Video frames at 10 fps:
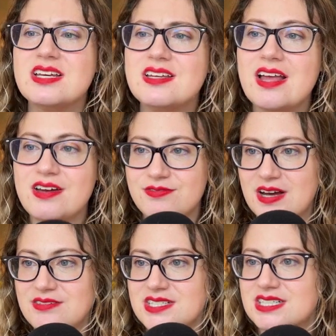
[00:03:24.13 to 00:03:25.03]

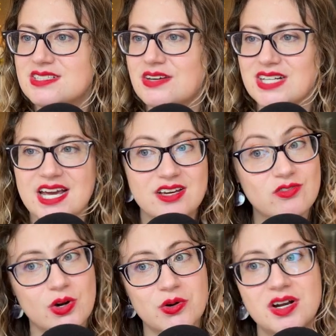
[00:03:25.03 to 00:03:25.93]

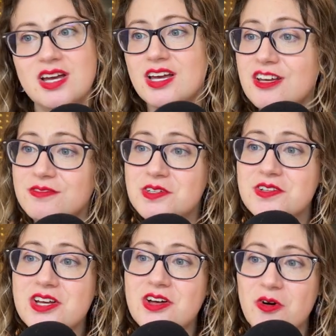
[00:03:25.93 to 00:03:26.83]
Eli5678 wrote, if
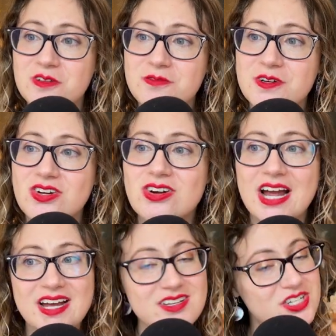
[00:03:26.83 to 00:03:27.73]
you look old for your
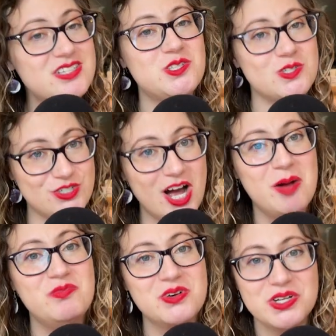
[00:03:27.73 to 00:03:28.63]
age, it's the
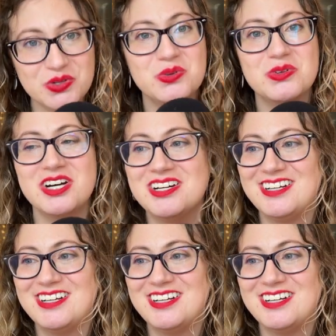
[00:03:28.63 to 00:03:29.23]
job for you.